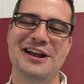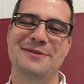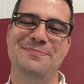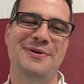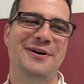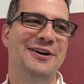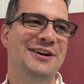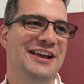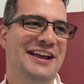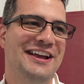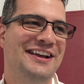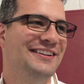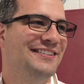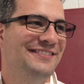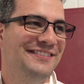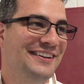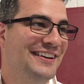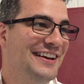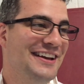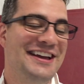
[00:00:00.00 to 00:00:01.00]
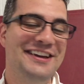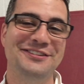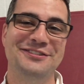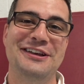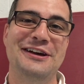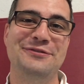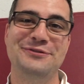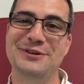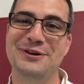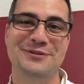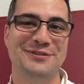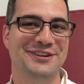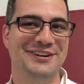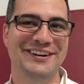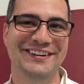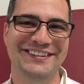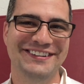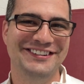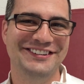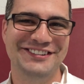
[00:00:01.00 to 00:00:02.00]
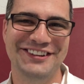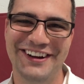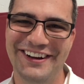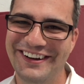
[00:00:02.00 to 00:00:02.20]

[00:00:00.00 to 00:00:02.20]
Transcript: we had a party and it was leftover. This